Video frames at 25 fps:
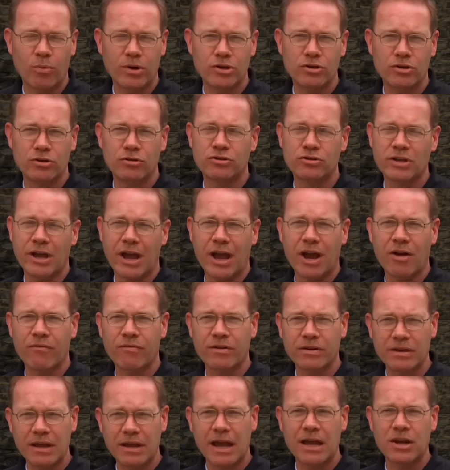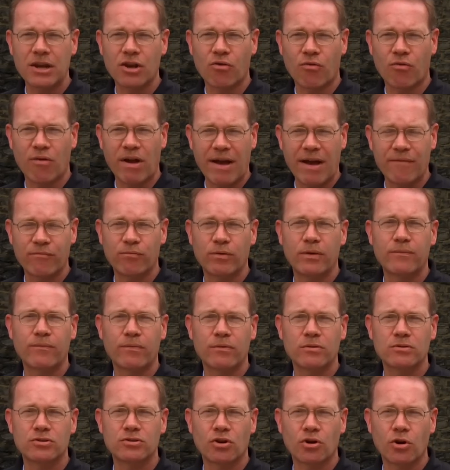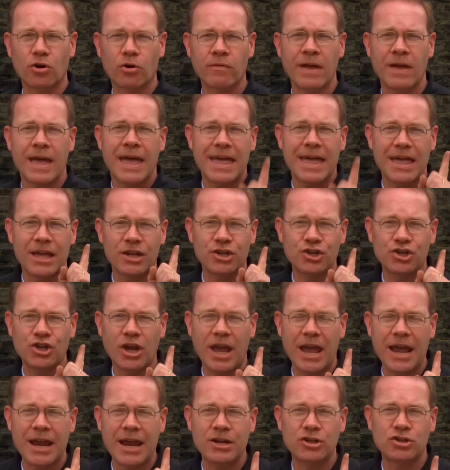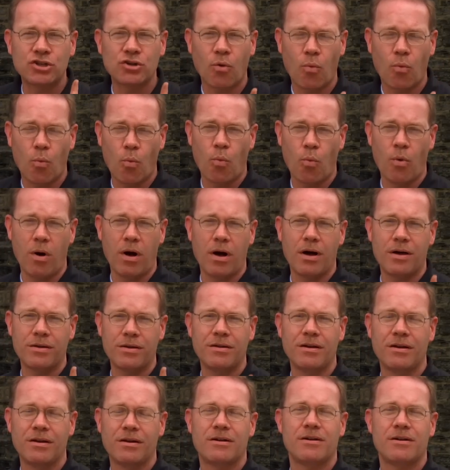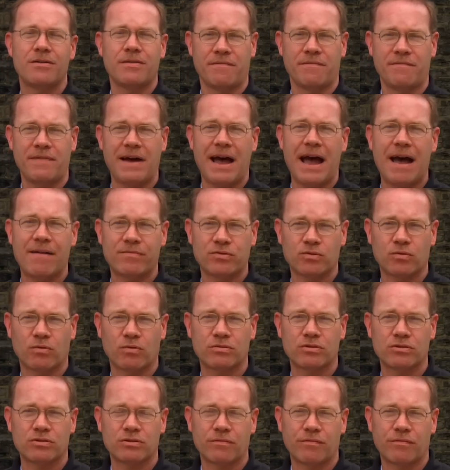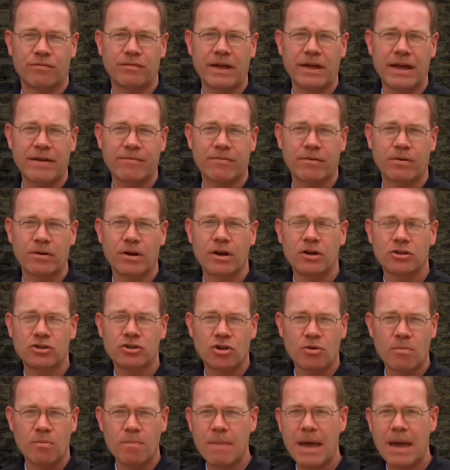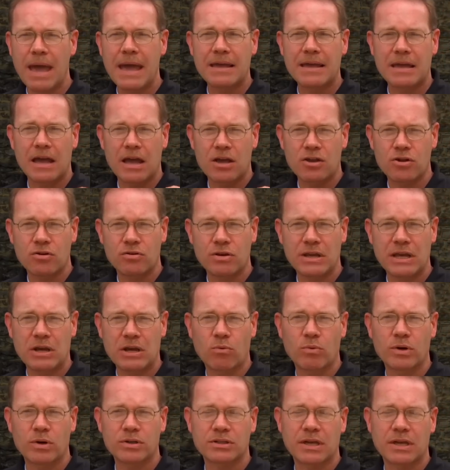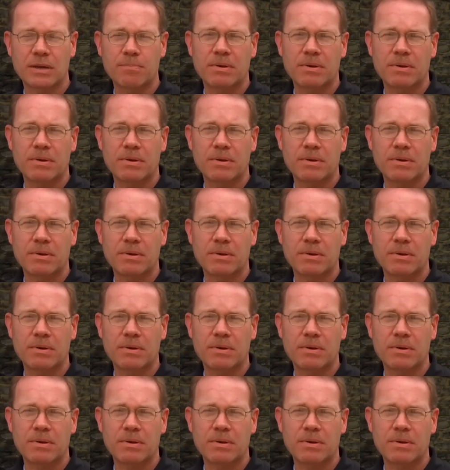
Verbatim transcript: we use every day to craft Woodford Reserve and change one of the five sources of flavor to make a unique whiskey